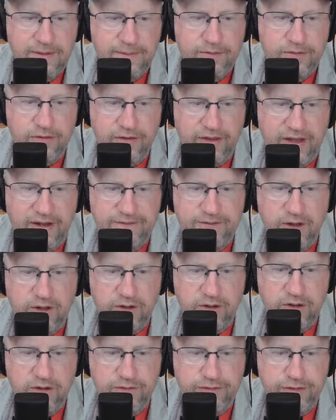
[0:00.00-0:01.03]
Sure, that
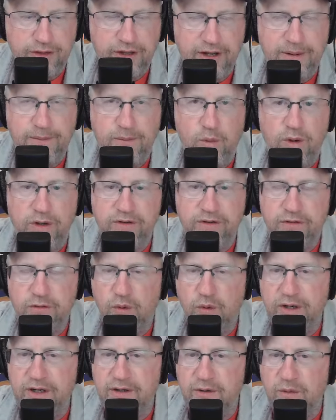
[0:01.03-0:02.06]
felt good for them.
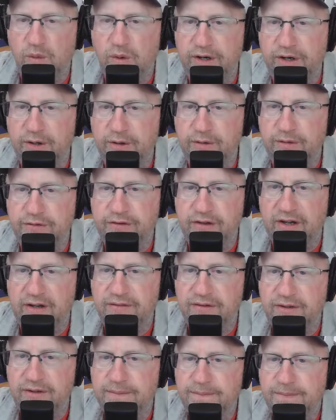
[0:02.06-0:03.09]

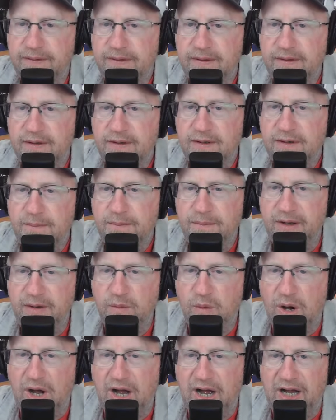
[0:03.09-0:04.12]
120-107.
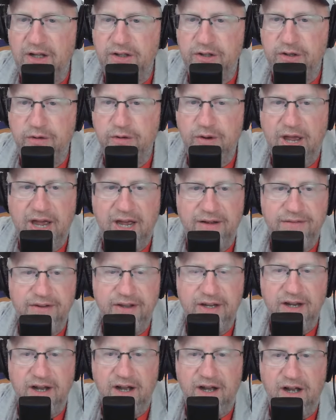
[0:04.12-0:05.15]
Meanwhile, you have
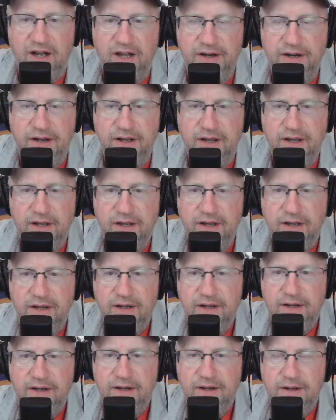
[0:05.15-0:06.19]
an
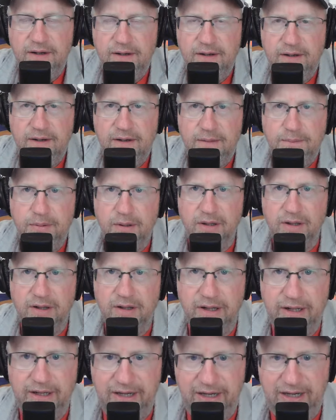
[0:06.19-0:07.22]

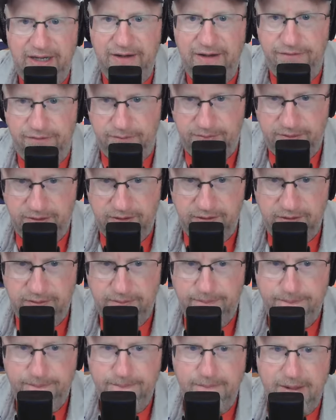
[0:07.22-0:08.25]
unbelievable
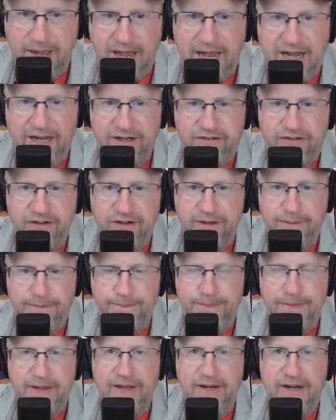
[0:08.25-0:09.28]
matchup
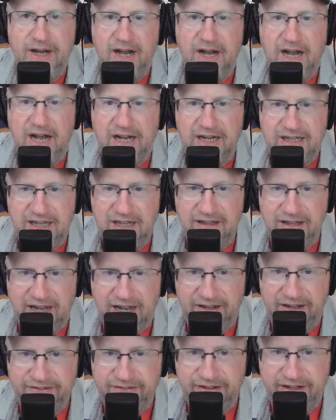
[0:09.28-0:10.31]
in hockey
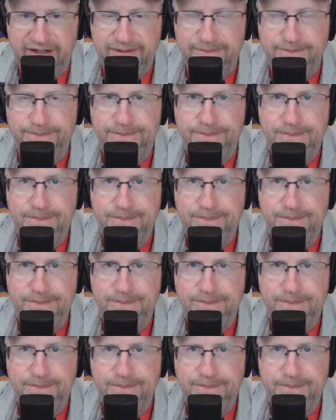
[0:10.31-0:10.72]
last night.